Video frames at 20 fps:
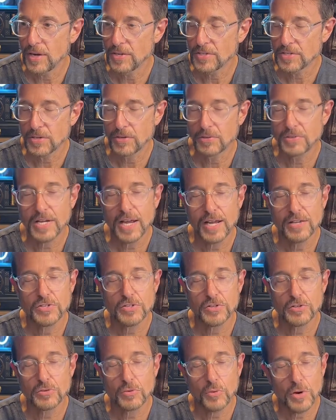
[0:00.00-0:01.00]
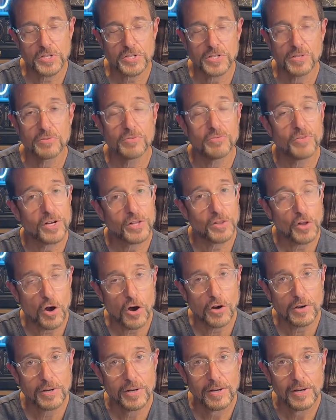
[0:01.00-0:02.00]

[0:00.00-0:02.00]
So to answer your question, it's a very long